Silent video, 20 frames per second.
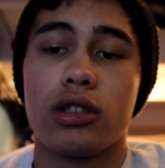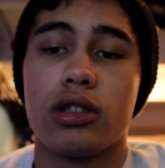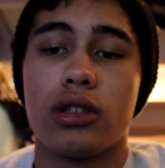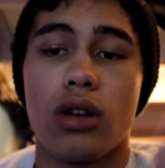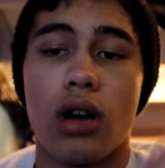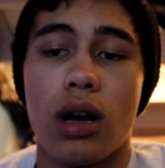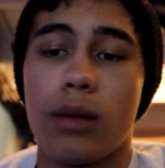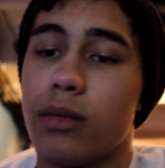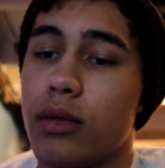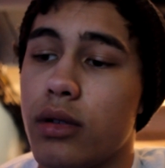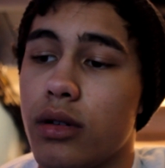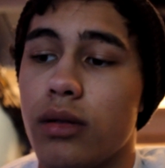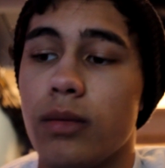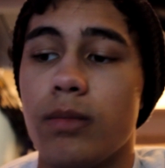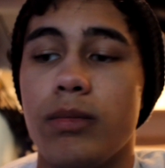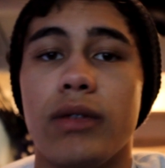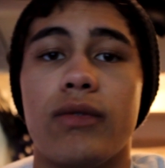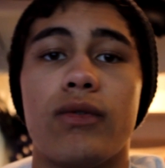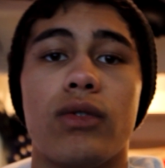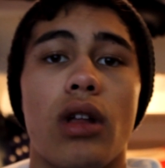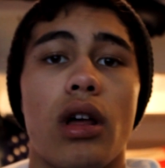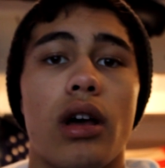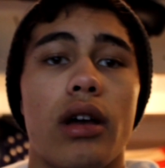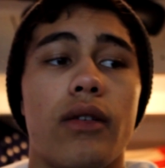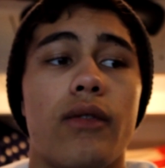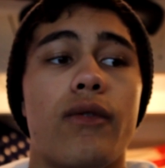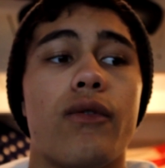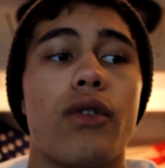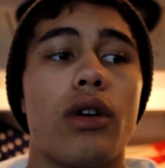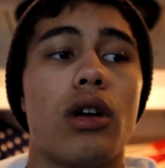so I'm going to be
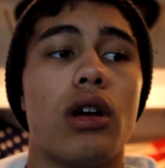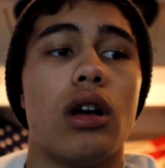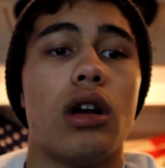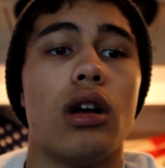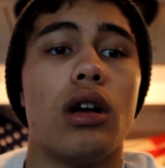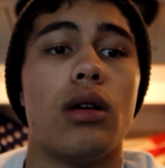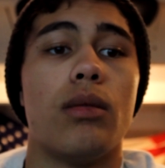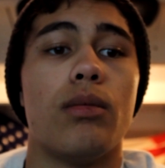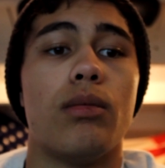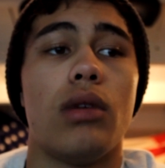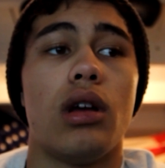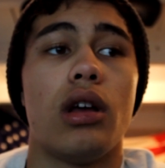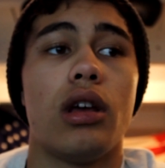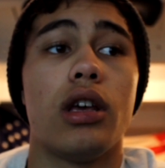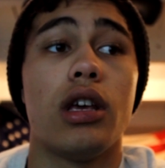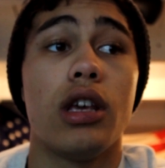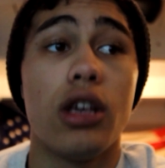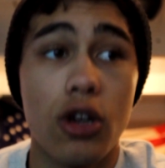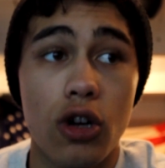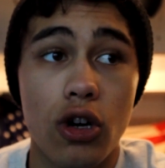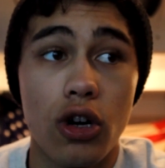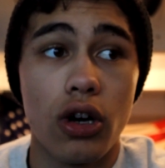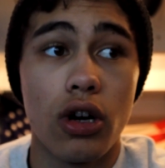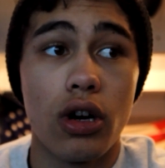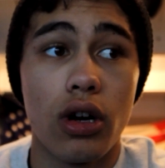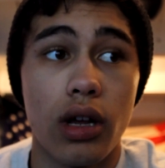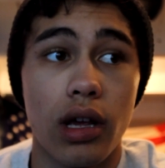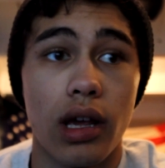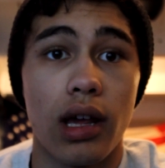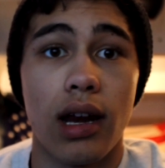flying from here
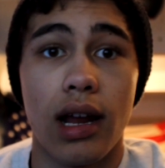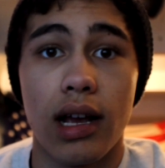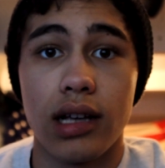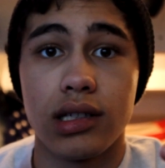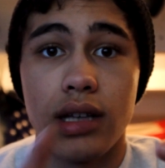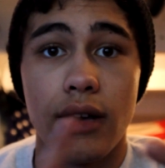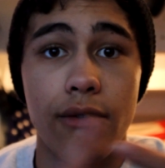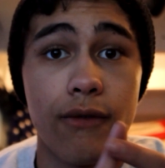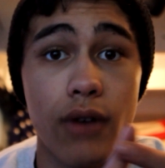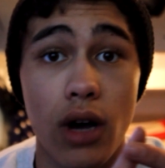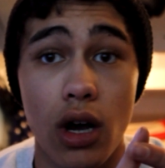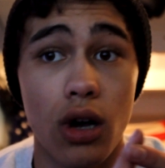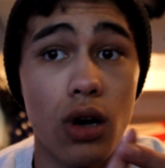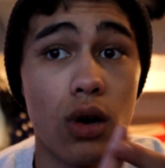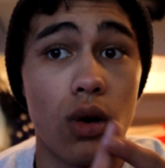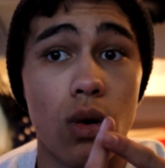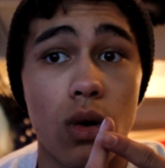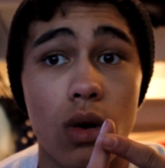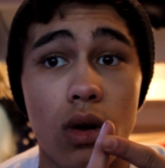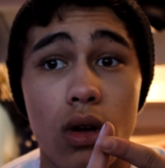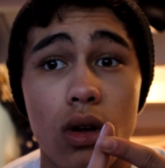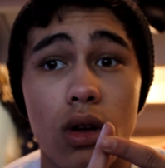in SFO